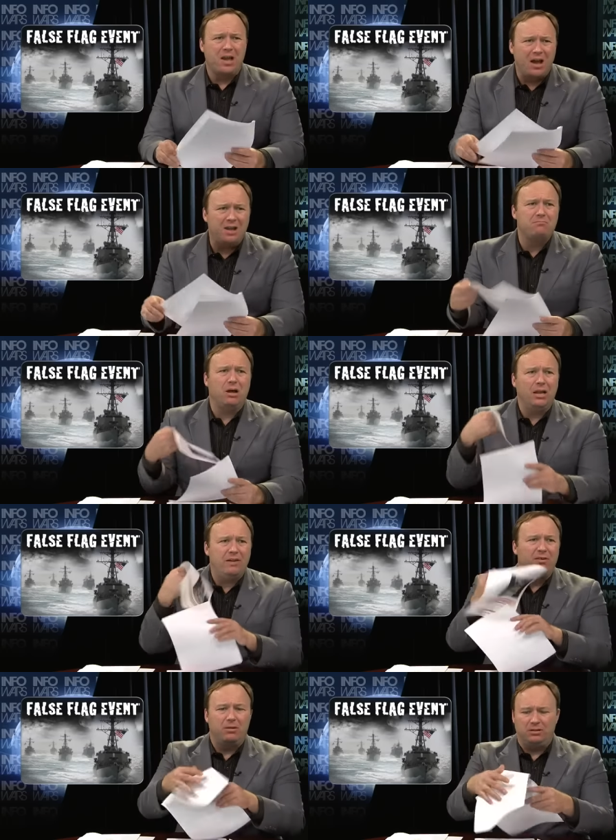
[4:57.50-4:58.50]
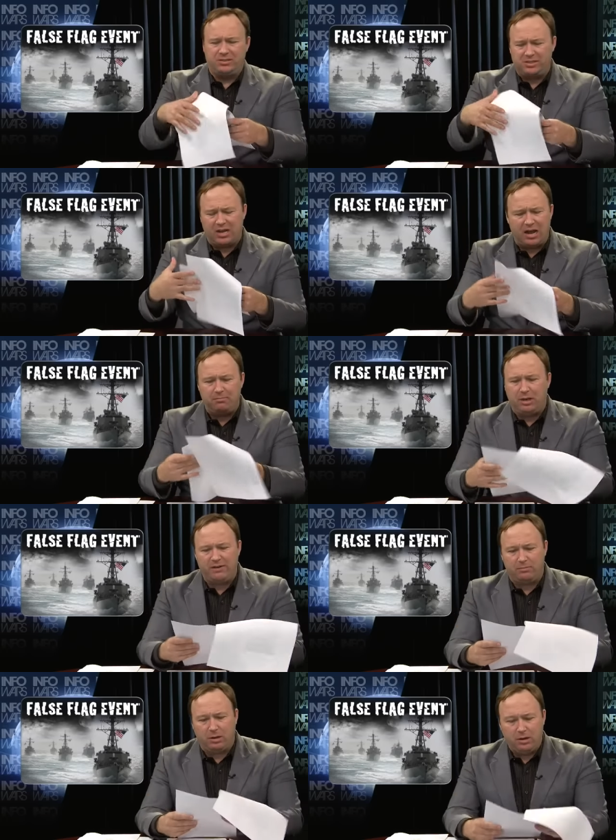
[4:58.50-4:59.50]
Unbelievable. It's just
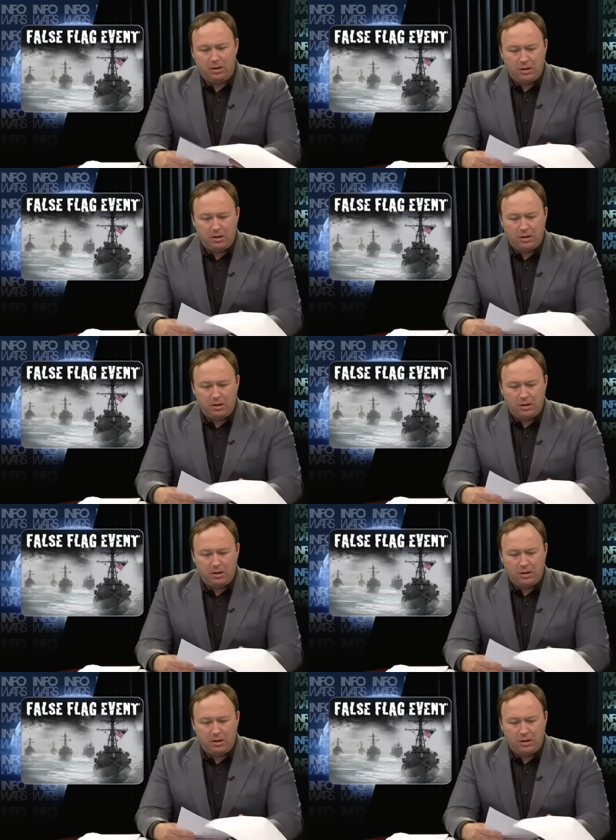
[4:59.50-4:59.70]
unbelievable.